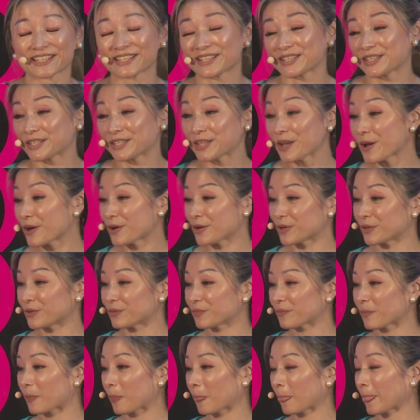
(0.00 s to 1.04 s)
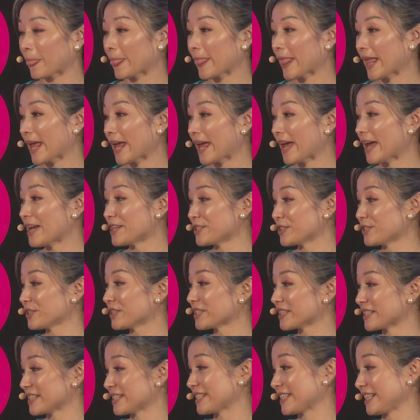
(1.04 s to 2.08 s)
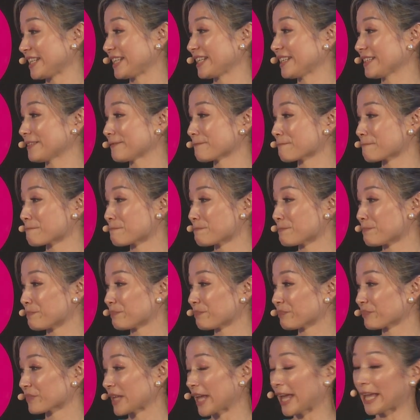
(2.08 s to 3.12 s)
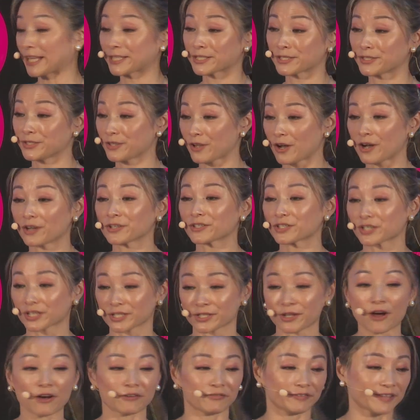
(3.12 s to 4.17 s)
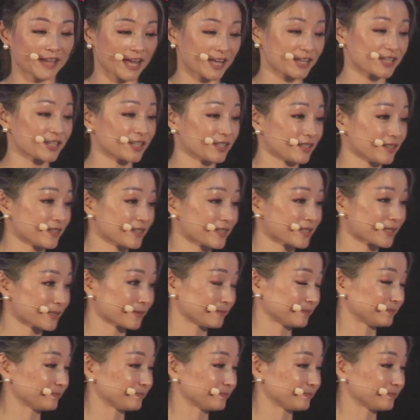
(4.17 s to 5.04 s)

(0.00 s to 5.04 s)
So, as you can see, it's not just hot flashes.